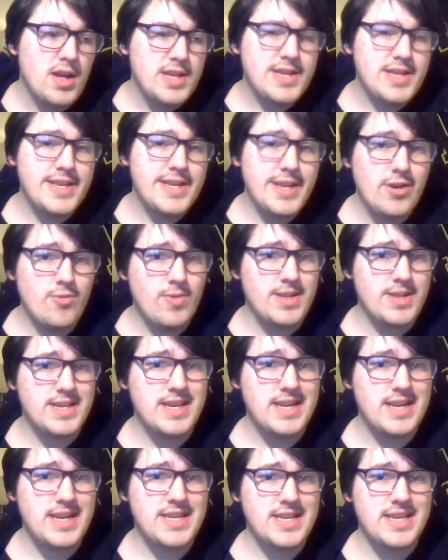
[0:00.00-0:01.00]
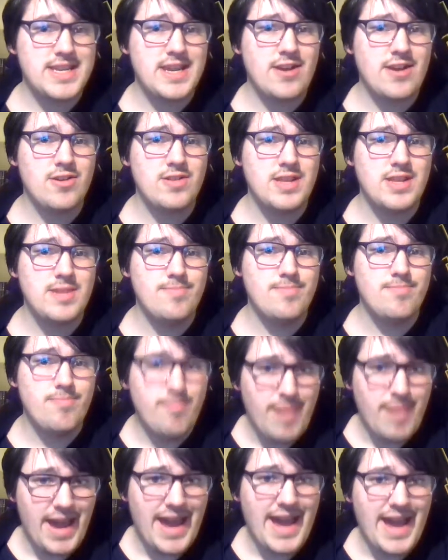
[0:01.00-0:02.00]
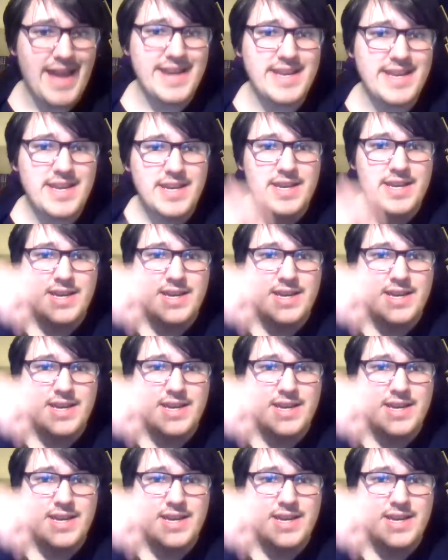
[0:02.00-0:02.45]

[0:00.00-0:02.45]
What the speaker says: still wasn't necessarily bad.